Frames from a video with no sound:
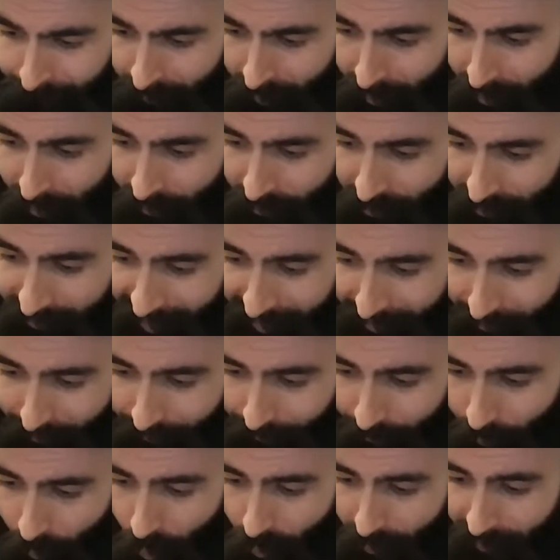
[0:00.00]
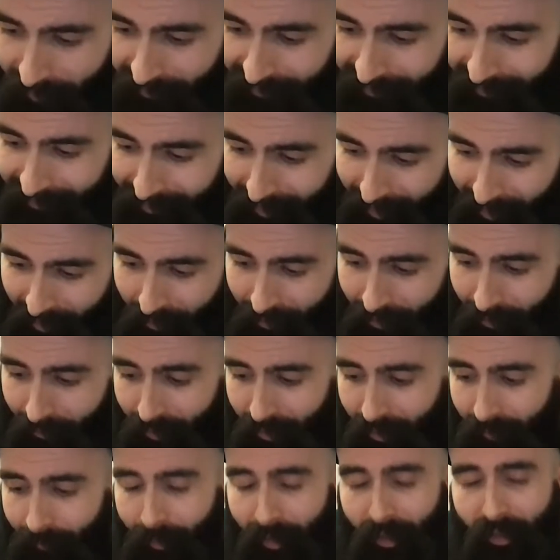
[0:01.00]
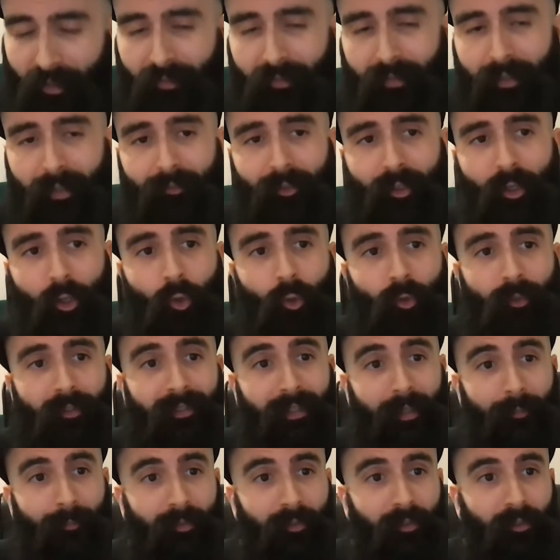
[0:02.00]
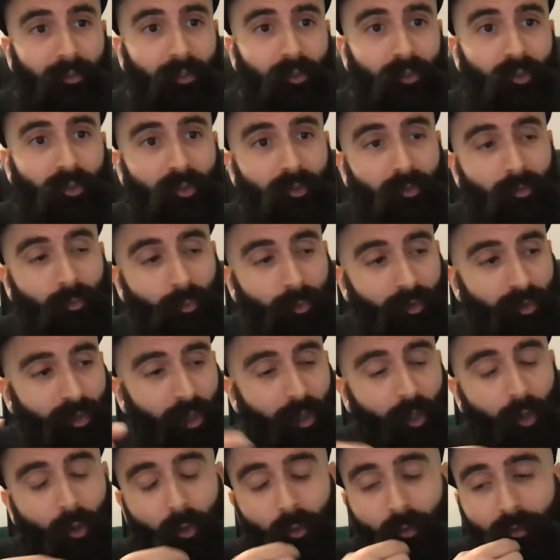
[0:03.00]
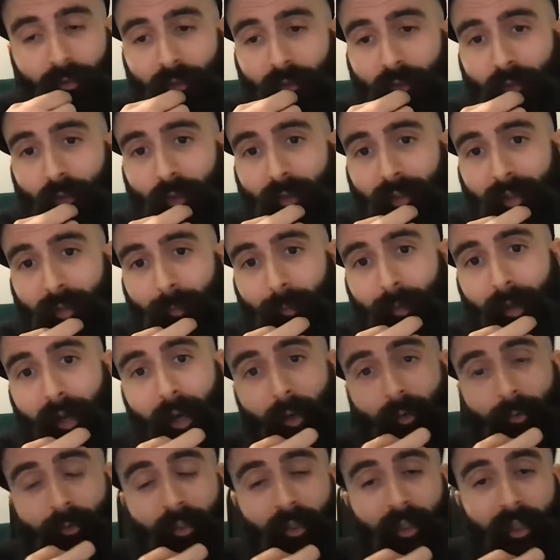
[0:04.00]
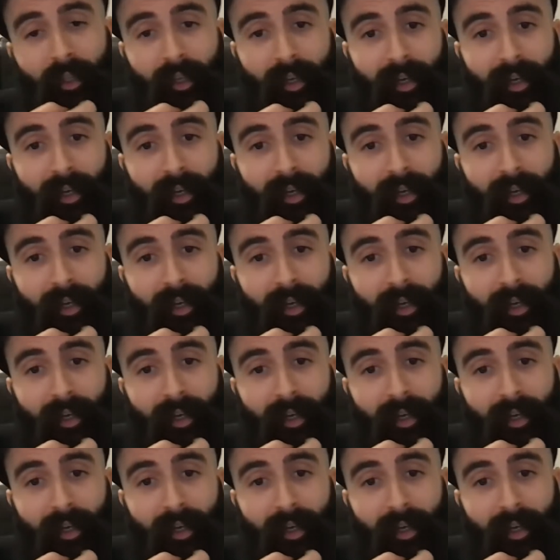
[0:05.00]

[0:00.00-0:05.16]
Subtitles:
so that's for the secondary diminished 7 chord substitutions, which I also talked about